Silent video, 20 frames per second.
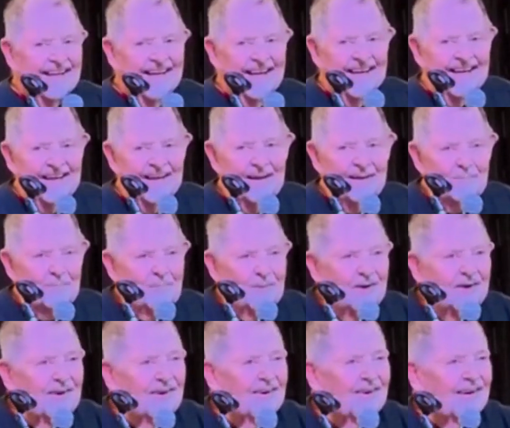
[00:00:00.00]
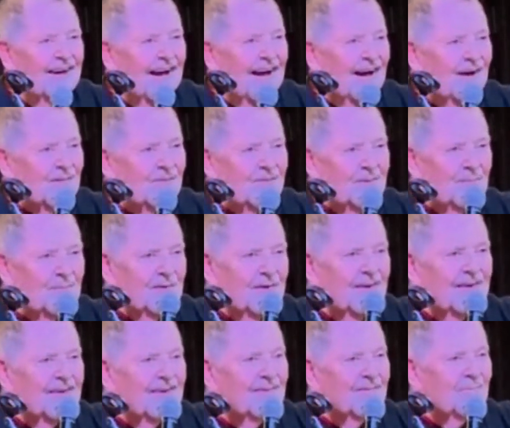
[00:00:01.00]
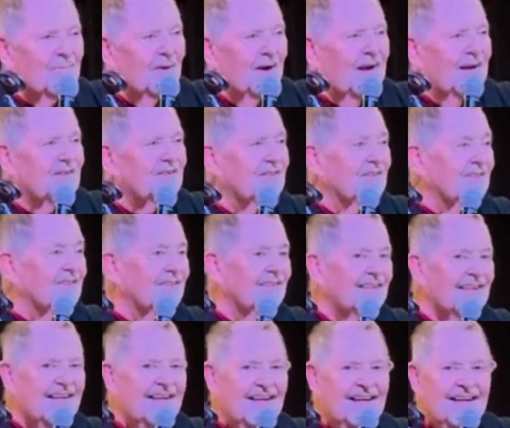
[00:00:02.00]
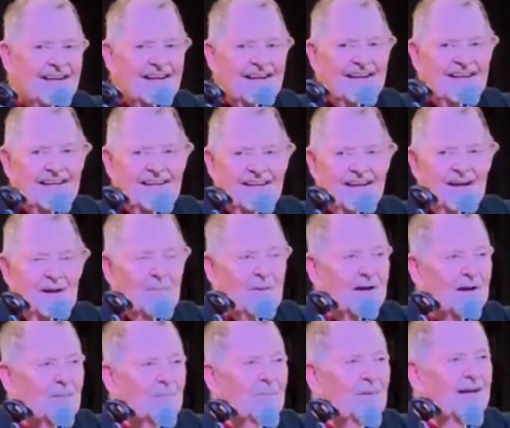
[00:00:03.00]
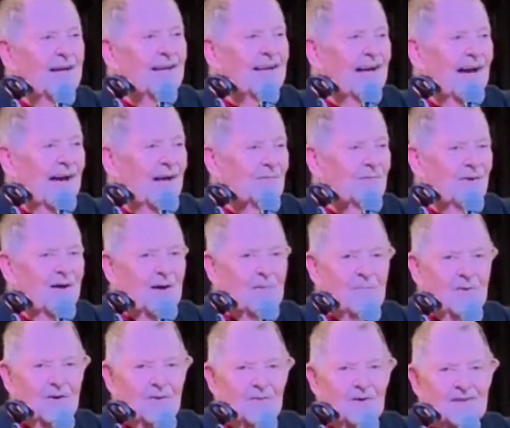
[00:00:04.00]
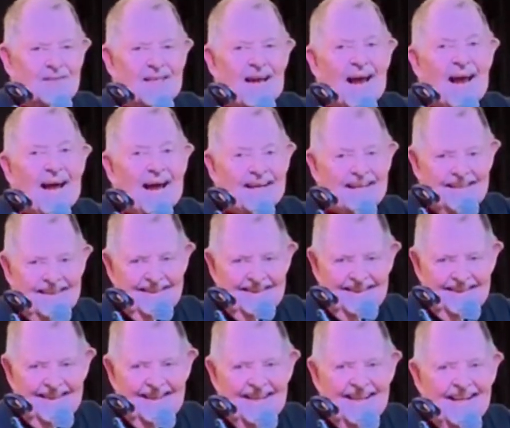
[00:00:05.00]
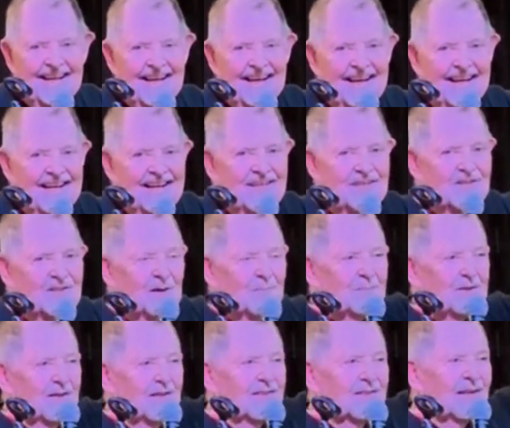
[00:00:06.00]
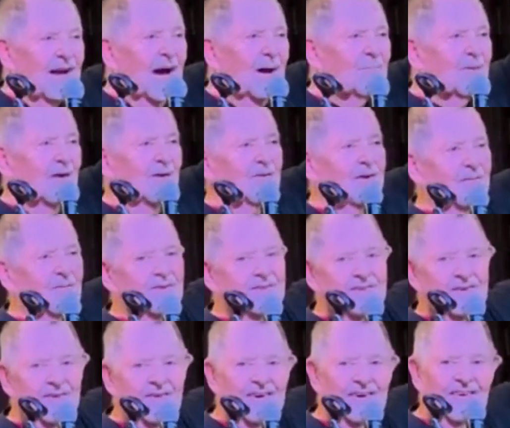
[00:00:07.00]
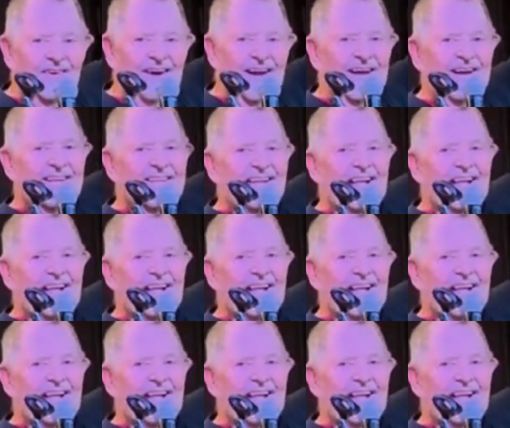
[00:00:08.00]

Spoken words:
And he peered out from the branches, and he made a beeline for Aunt Mildred's hat. And he jumped on top of it and was going around